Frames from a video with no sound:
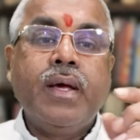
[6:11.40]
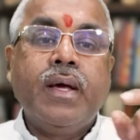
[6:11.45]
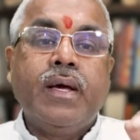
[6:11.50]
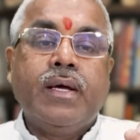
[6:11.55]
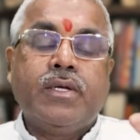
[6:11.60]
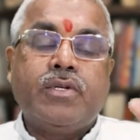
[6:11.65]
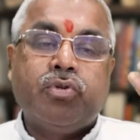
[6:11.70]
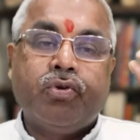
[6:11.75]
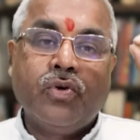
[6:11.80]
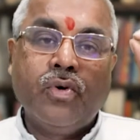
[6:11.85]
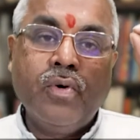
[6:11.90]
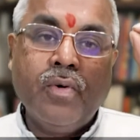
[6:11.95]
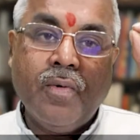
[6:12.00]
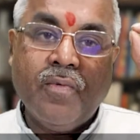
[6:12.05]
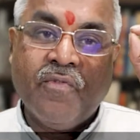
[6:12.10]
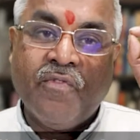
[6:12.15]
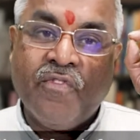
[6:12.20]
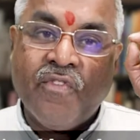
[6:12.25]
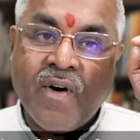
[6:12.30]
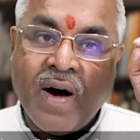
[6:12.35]

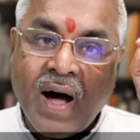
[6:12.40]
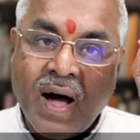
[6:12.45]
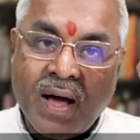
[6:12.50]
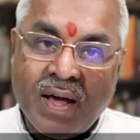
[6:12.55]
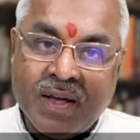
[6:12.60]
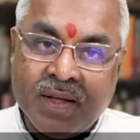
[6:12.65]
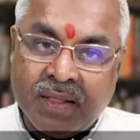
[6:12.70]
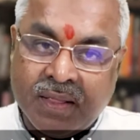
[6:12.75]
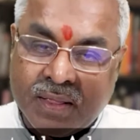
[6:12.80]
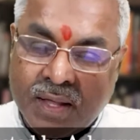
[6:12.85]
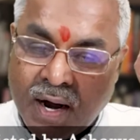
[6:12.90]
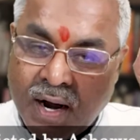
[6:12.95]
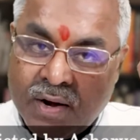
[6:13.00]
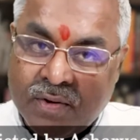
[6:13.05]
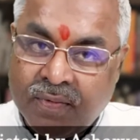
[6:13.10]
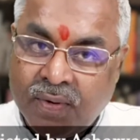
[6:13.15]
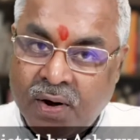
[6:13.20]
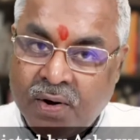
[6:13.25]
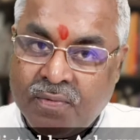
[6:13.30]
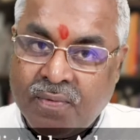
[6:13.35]
So Third
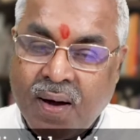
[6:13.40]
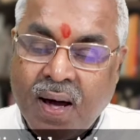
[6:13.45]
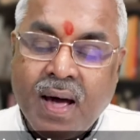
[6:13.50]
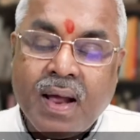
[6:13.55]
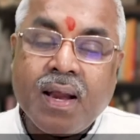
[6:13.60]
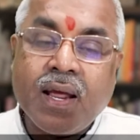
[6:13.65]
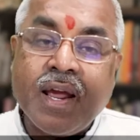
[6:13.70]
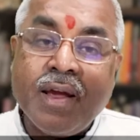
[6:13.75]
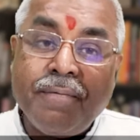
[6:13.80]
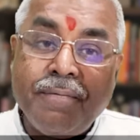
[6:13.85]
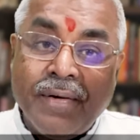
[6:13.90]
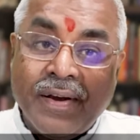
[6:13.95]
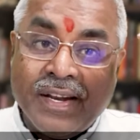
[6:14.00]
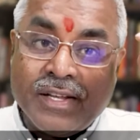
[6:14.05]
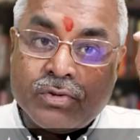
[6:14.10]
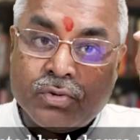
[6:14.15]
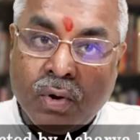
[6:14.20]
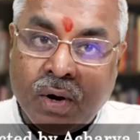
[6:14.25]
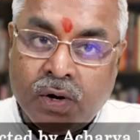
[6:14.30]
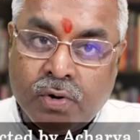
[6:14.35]
World War, if it is
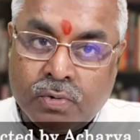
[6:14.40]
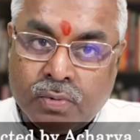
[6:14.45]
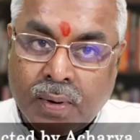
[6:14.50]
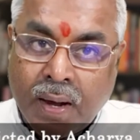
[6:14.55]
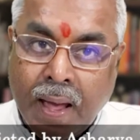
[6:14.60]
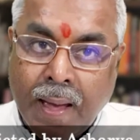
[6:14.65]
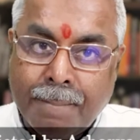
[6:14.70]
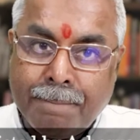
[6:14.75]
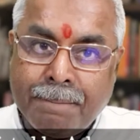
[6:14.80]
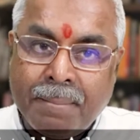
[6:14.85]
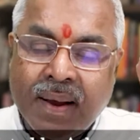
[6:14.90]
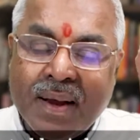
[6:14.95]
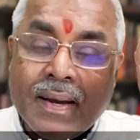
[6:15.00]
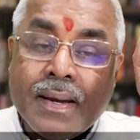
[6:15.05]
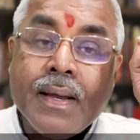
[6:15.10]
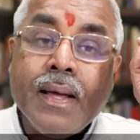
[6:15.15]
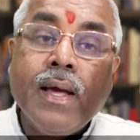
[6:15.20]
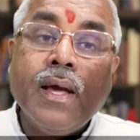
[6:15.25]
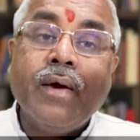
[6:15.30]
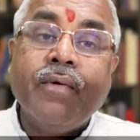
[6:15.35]
going to
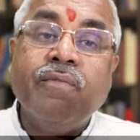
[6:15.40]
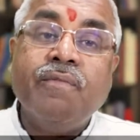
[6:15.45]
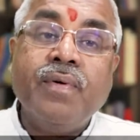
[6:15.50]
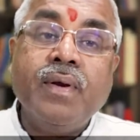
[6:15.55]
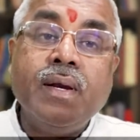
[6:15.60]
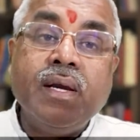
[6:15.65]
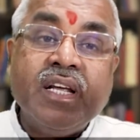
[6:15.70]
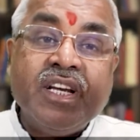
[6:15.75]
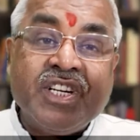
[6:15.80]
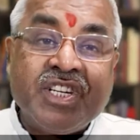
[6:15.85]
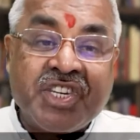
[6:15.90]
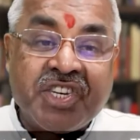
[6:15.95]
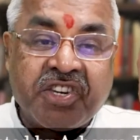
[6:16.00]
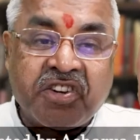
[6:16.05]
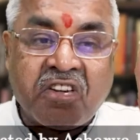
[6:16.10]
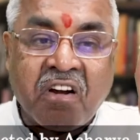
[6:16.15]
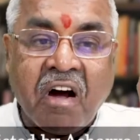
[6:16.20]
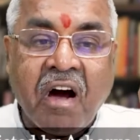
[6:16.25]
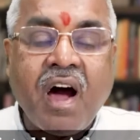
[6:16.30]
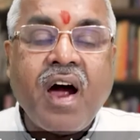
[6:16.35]
happen, will
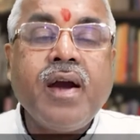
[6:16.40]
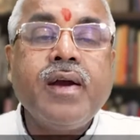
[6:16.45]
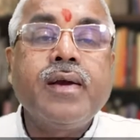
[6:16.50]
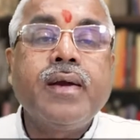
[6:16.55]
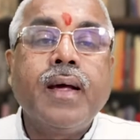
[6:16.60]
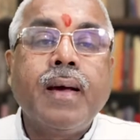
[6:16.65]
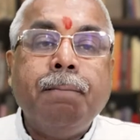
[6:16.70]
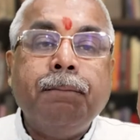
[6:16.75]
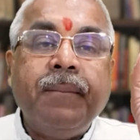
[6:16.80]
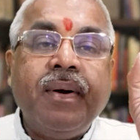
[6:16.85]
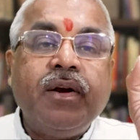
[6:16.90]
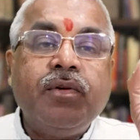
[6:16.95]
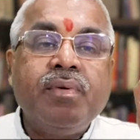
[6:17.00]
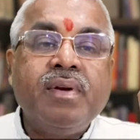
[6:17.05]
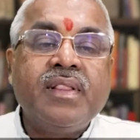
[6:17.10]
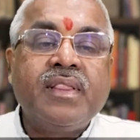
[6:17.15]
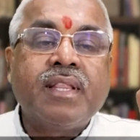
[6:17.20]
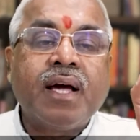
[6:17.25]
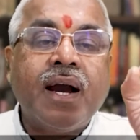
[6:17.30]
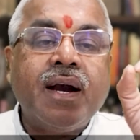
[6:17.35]
start
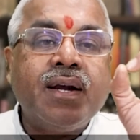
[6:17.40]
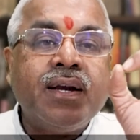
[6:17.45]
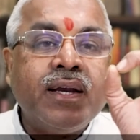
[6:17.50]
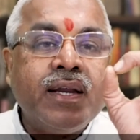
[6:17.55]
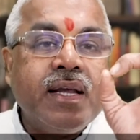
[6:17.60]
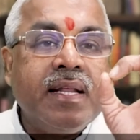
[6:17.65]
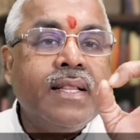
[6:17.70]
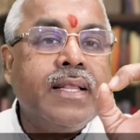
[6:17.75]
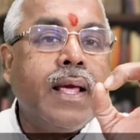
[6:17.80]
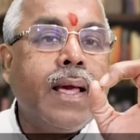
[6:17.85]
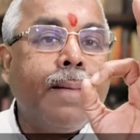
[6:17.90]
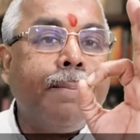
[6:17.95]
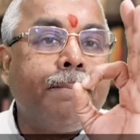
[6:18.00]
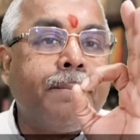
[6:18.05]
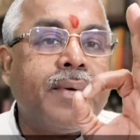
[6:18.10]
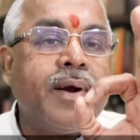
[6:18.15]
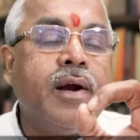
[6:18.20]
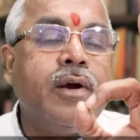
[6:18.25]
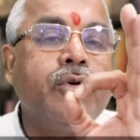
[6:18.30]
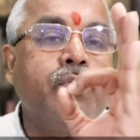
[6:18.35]
between 13th
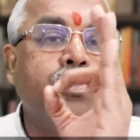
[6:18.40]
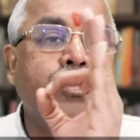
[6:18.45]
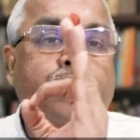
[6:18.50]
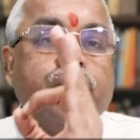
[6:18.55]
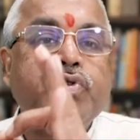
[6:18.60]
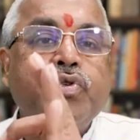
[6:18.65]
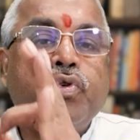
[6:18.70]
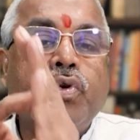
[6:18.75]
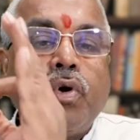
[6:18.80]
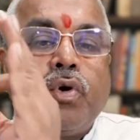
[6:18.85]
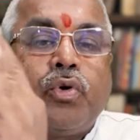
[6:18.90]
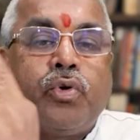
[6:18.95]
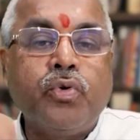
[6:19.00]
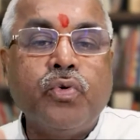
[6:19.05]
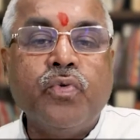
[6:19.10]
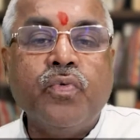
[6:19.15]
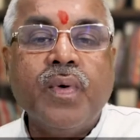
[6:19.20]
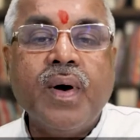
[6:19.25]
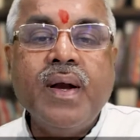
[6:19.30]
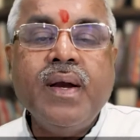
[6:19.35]
April
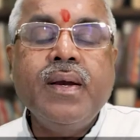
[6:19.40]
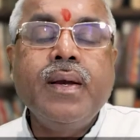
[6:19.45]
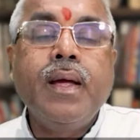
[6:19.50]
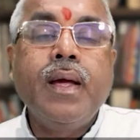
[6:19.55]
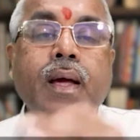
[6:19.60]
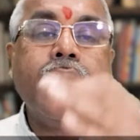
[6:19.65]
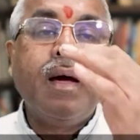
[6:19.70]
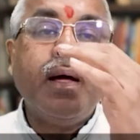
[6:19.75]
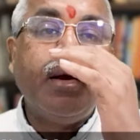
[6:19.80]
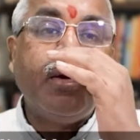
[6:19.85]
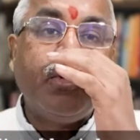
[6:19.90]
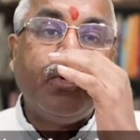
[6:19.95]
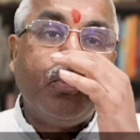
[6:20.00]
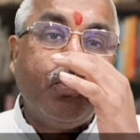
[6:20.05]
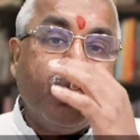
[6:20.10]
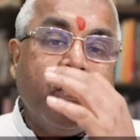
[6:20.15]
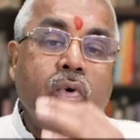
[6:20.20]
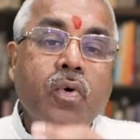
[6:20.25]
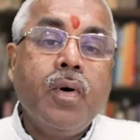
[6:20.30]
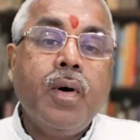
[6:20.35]
2021
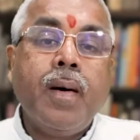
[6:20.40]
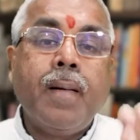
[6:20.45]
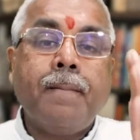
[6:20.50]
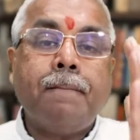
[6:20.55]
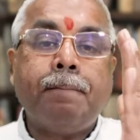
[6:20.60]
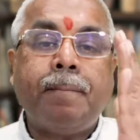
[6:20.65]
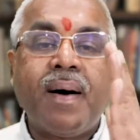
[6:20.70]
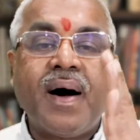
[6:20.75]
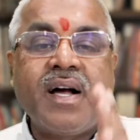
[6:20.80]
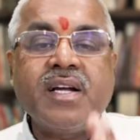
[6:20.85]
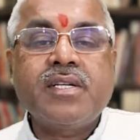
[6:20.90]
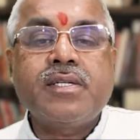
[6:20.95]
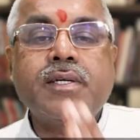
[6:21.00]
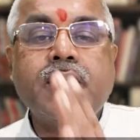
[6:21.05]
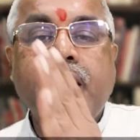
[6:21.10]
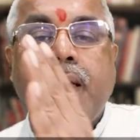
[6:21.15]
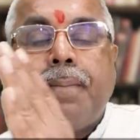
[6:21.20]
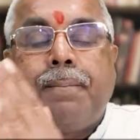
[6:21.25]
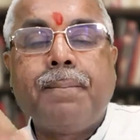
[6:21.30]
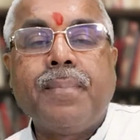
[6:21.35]
to 1st
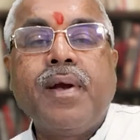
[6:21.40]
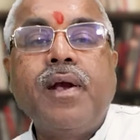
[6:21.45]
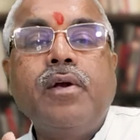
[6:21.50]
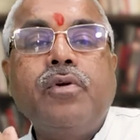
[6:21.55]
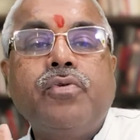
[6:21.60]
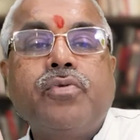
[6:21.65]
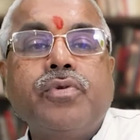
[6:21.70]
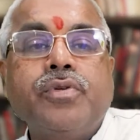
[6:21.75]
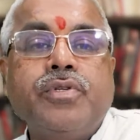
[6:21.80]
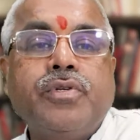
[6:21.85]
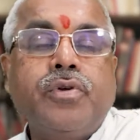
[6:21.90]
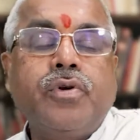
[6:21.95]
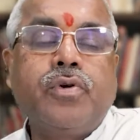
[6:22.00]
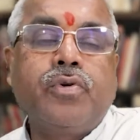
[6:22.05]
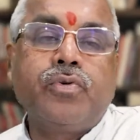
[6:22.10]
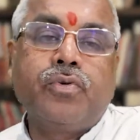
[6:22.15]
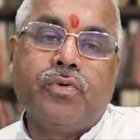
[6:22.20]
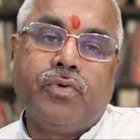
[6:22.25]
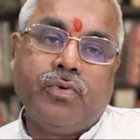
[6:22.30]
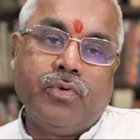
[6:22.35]
April 2022.